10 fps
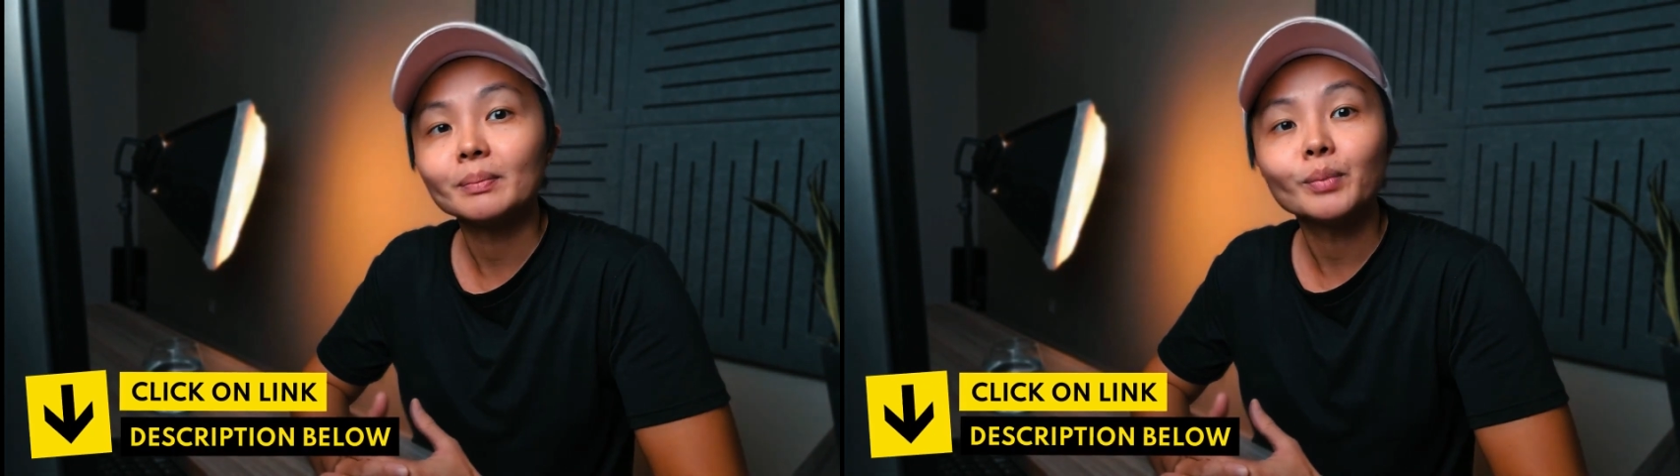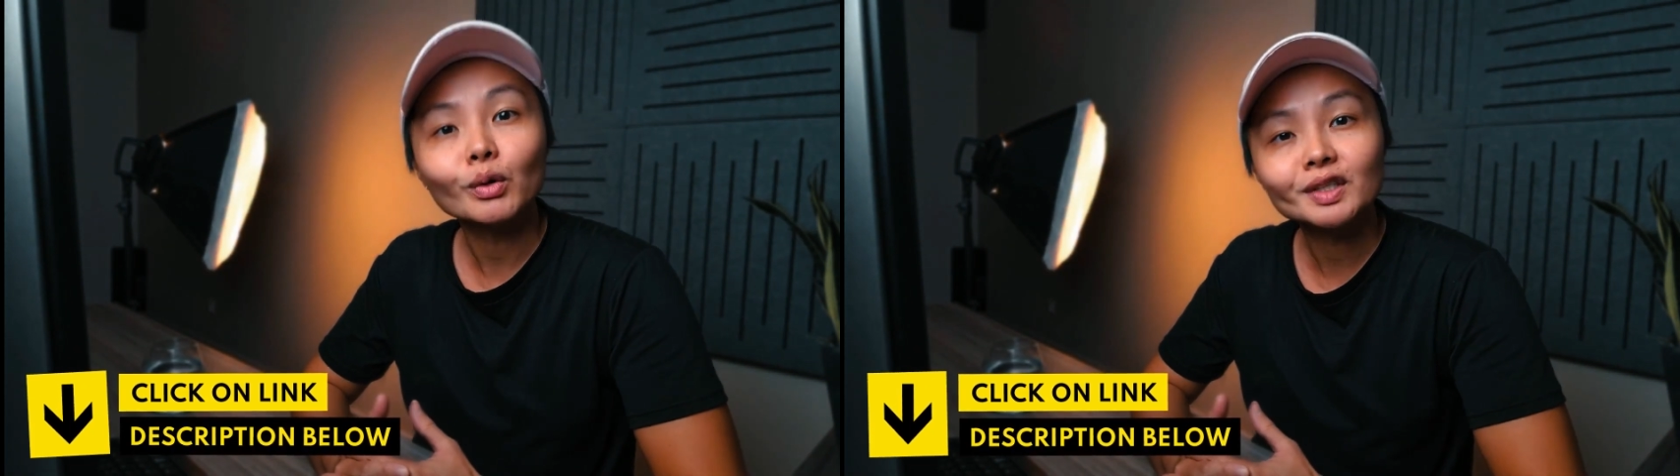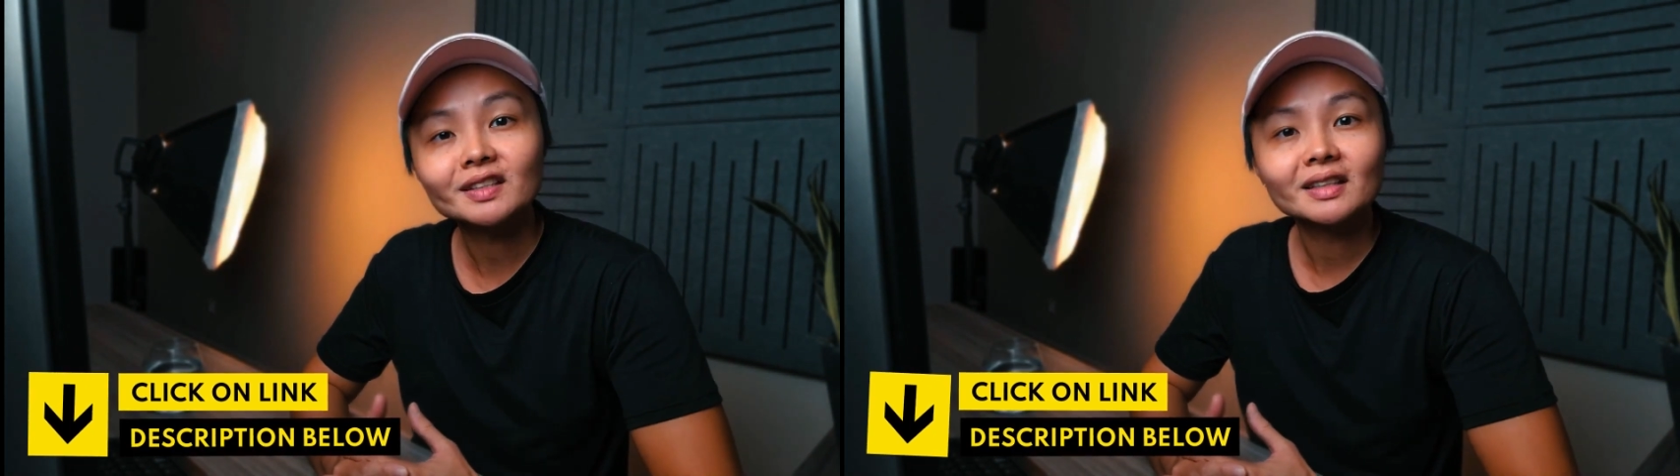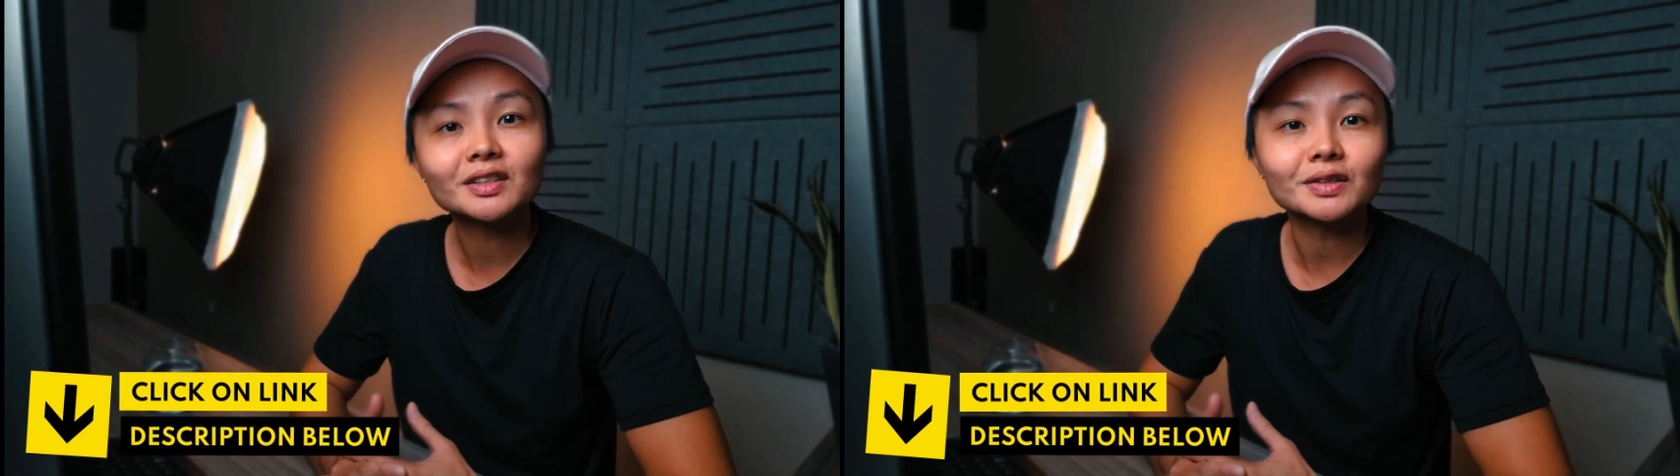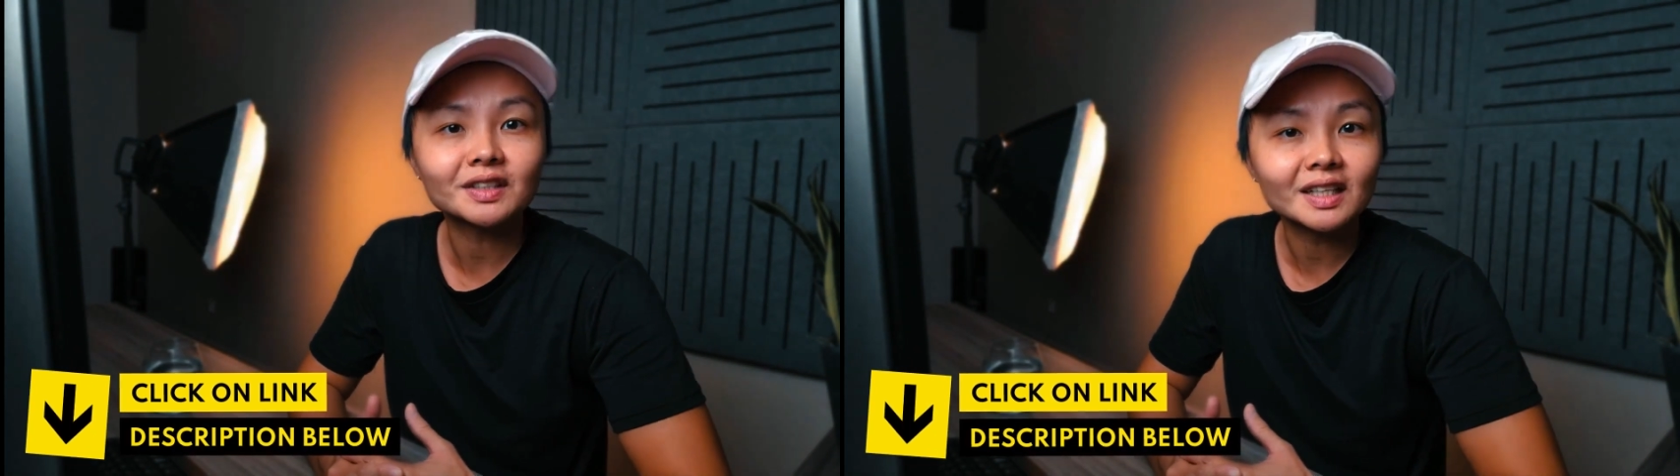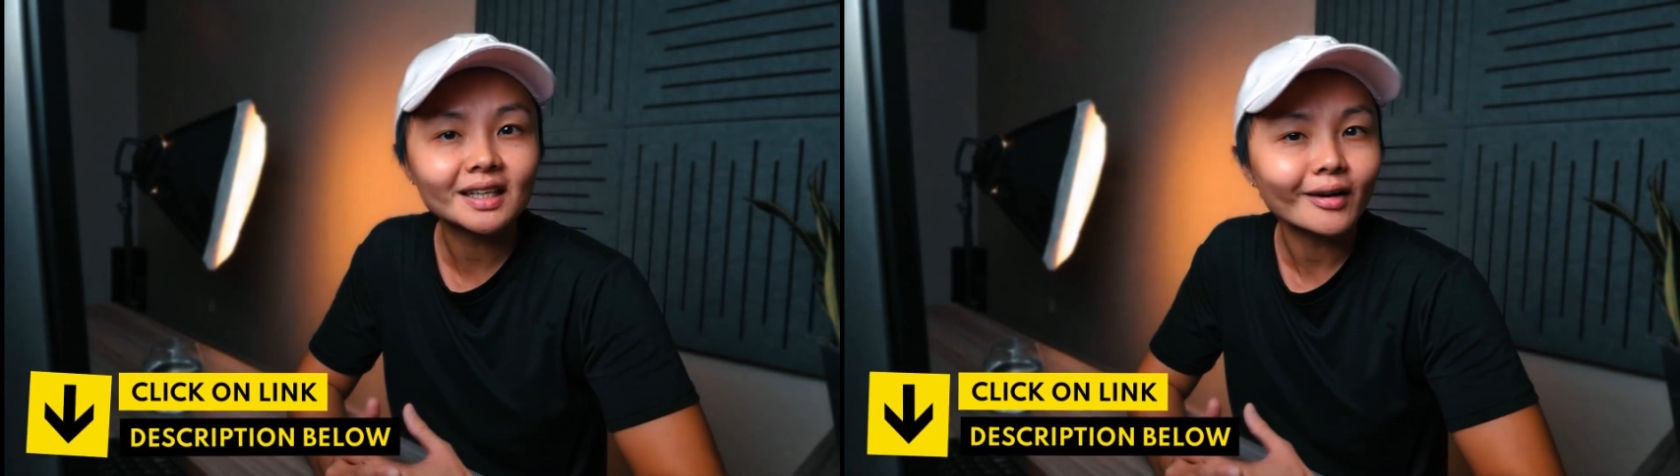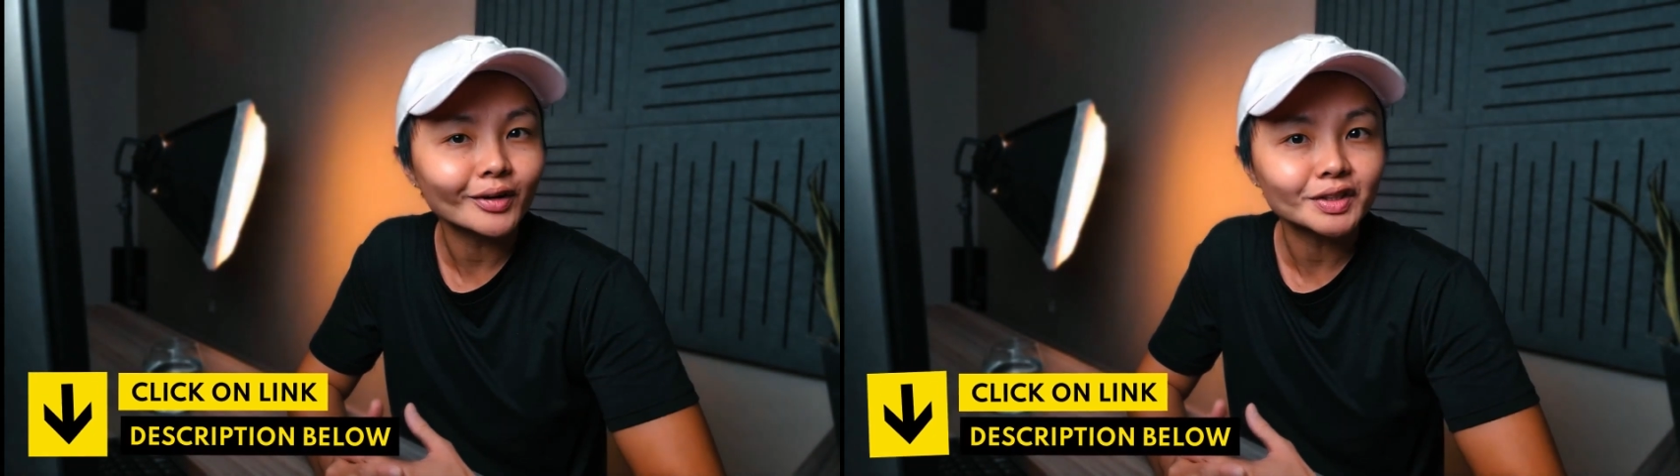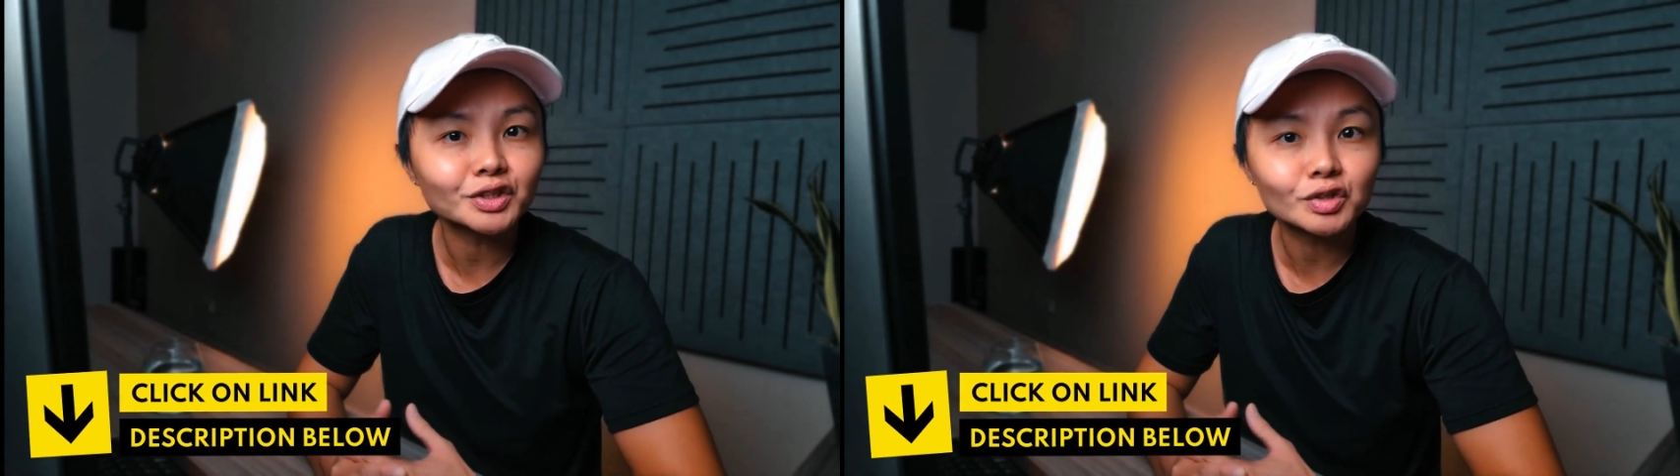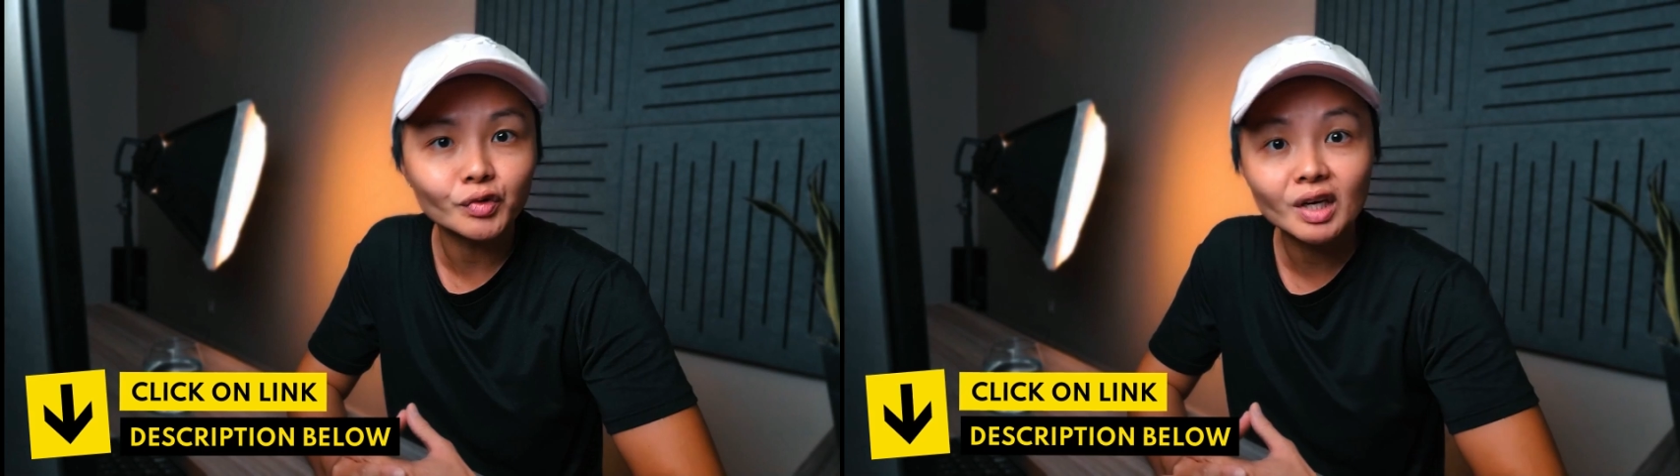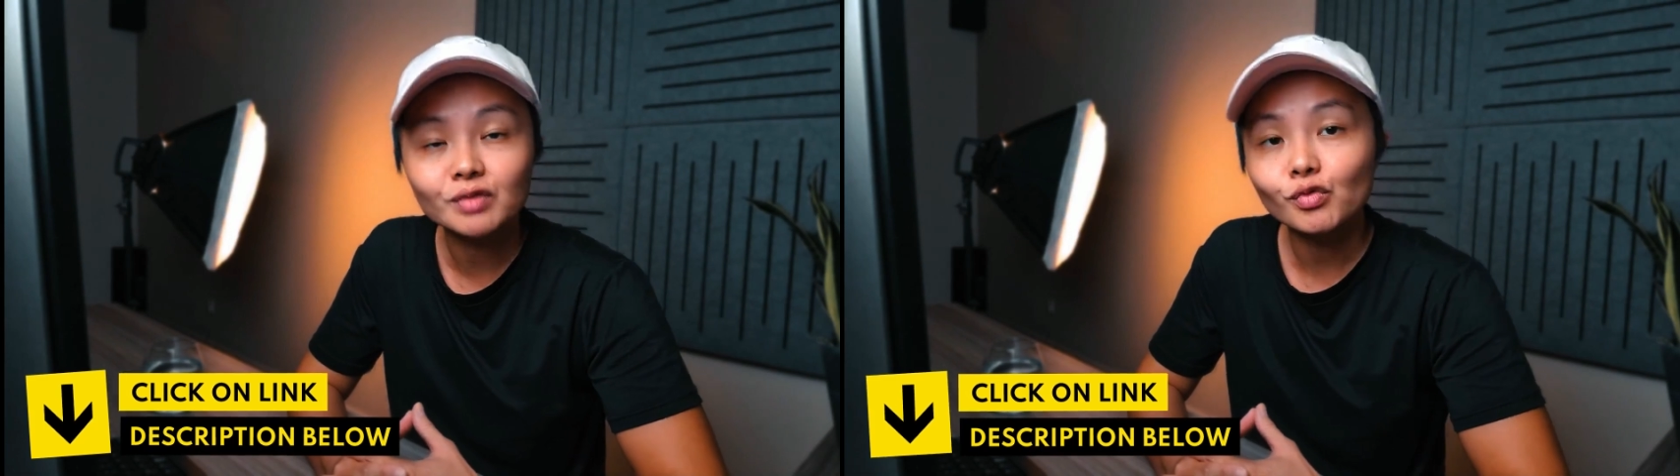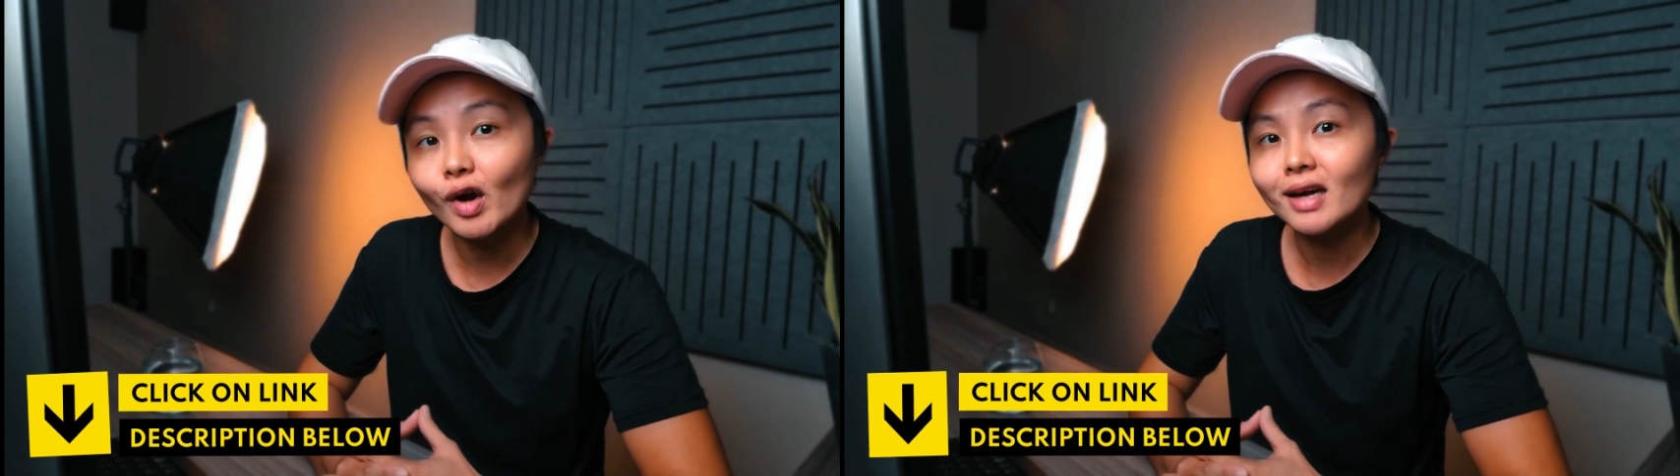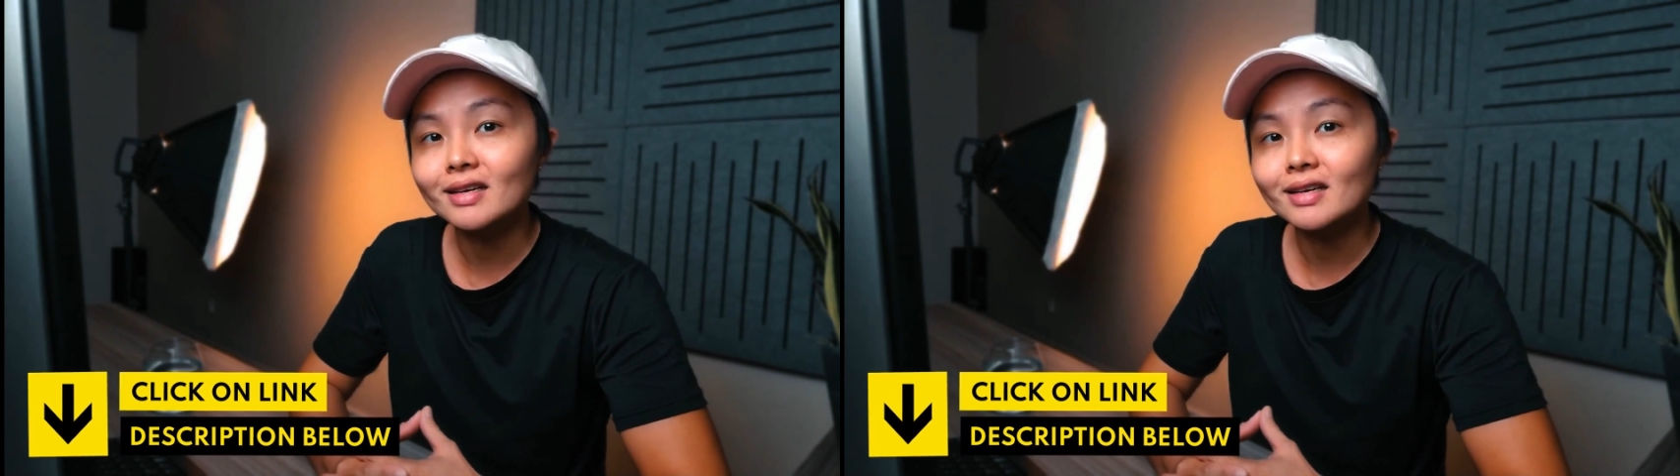bonuses you see on the screen right